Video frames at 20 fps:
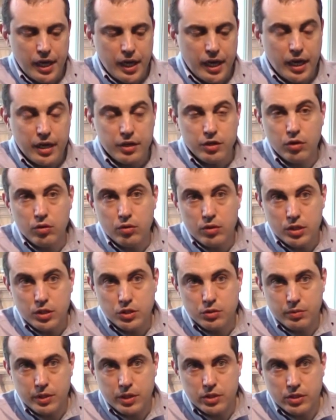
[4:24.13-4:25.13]
And I know
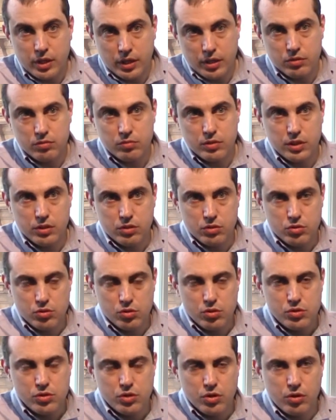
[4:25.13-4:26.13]
this because I can read the
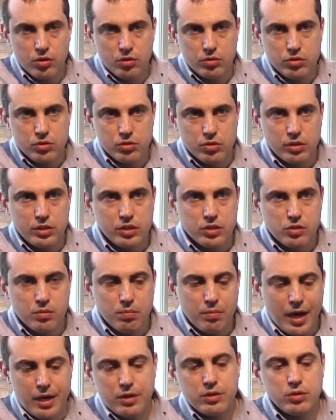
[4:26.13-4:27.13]
source code, so it
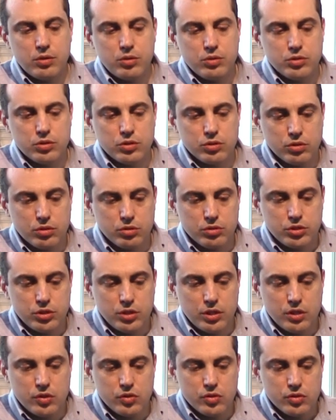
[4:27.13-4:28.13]
doesn't matter who
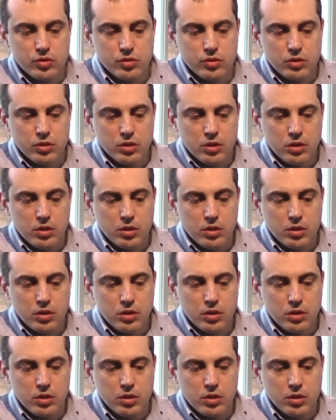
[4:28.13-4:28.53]
Satoshi is.